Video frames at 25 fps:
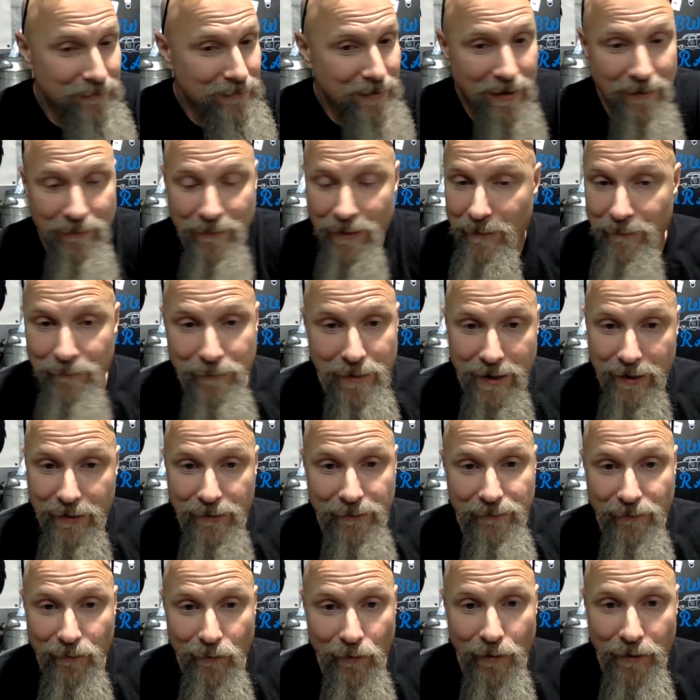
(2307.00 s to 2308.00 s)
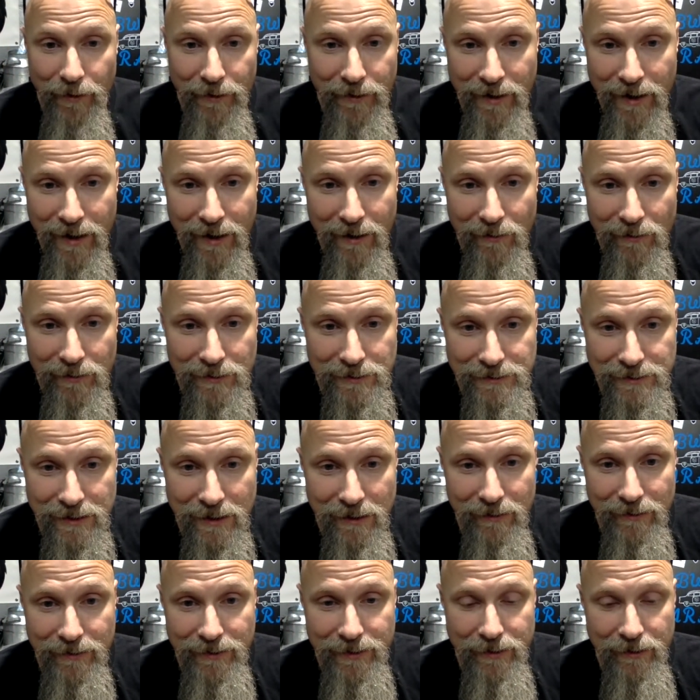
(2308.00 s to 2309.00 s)
I'm better for it now, because
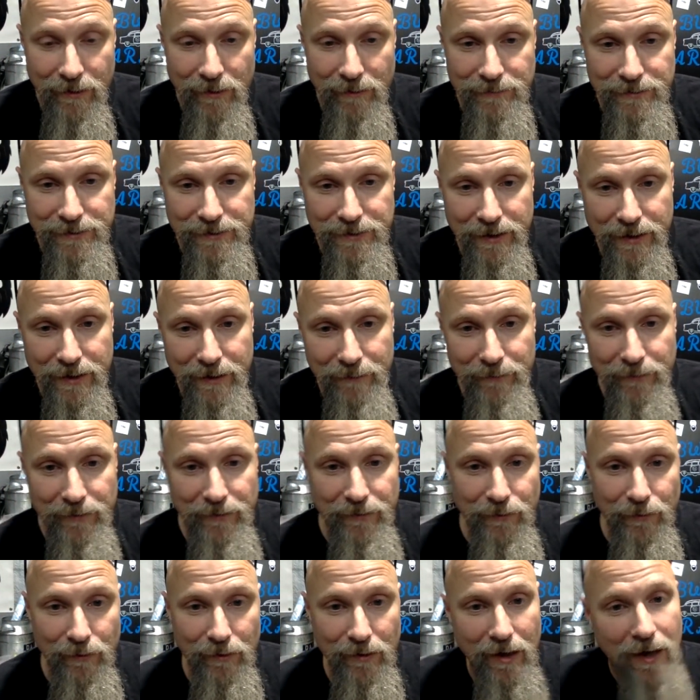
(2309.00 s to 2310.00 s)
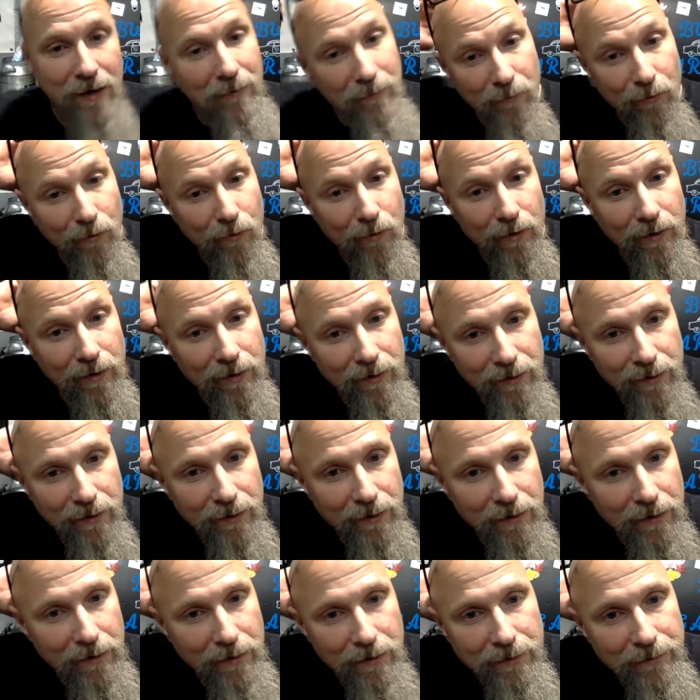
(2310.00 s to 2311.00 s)
now, I'm set up to do a lot more
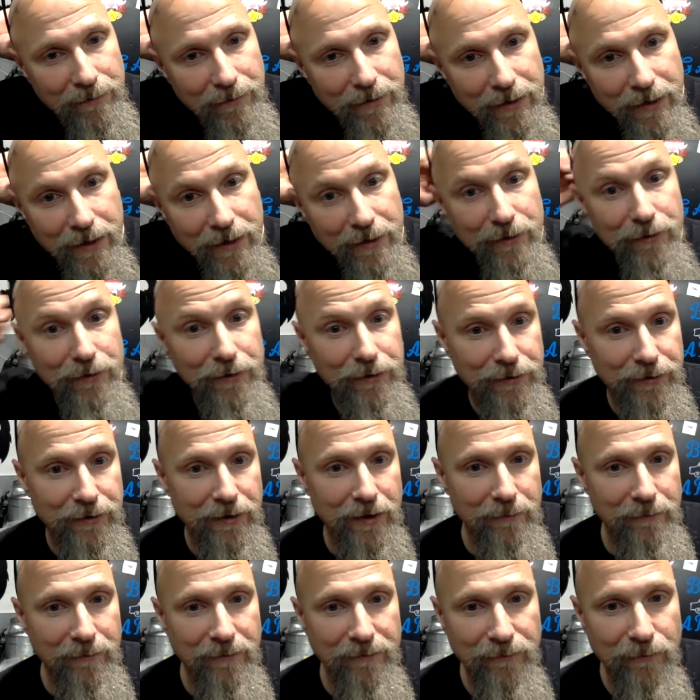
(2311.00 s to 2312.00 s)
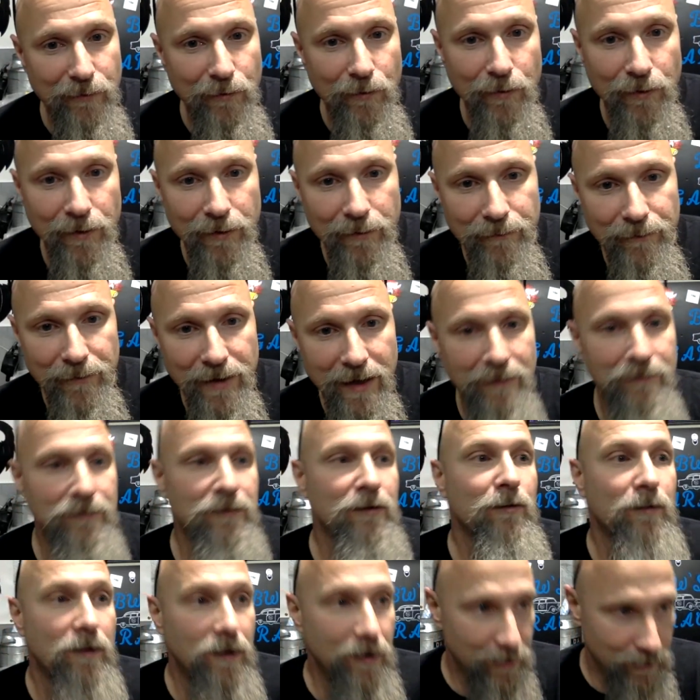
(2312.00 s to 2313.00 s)
than I could have done before.
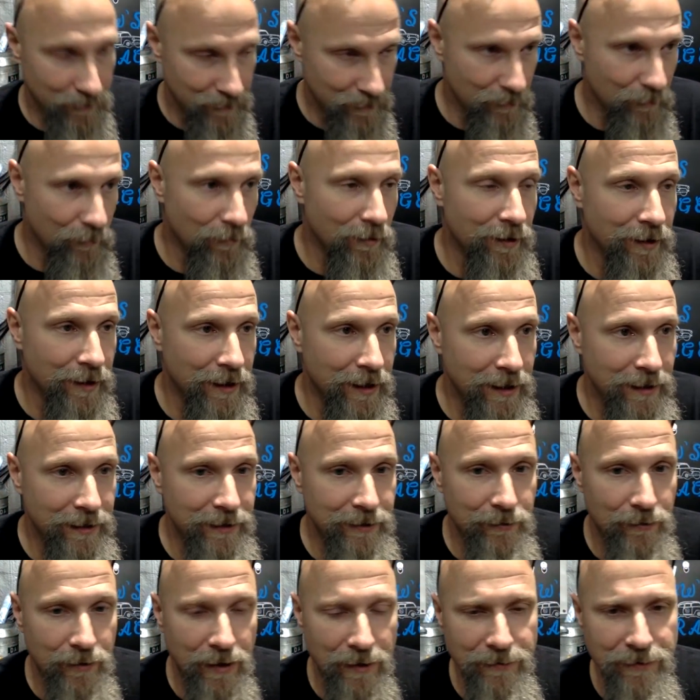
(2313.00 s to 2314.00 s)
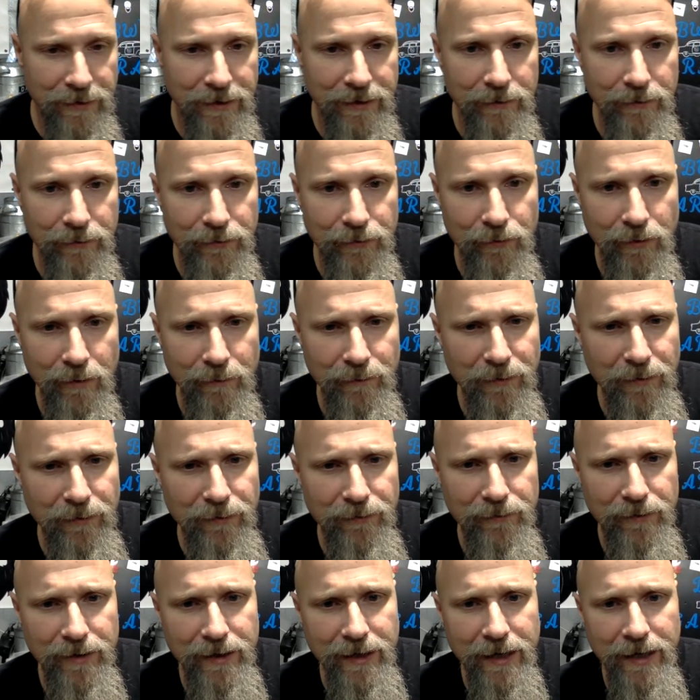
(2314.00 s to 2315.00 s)
The 180, I think it'll do up to
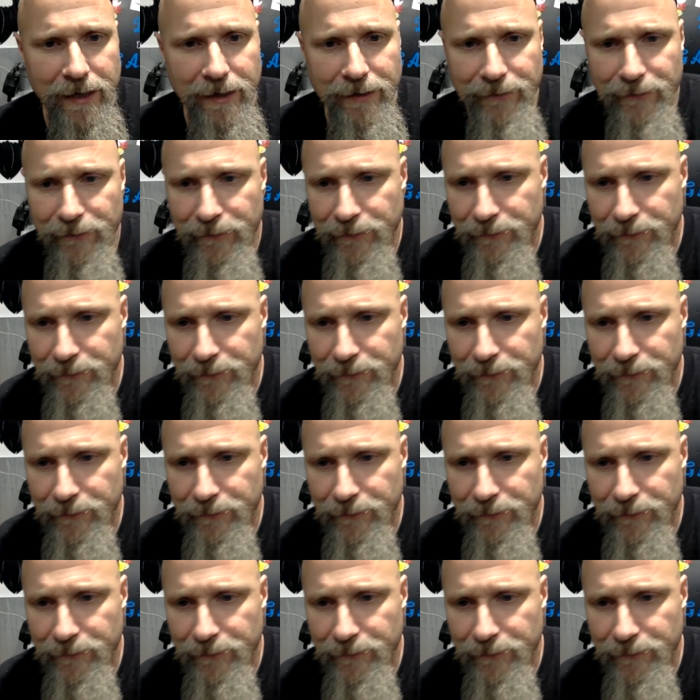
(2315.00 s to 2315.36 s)
3/8.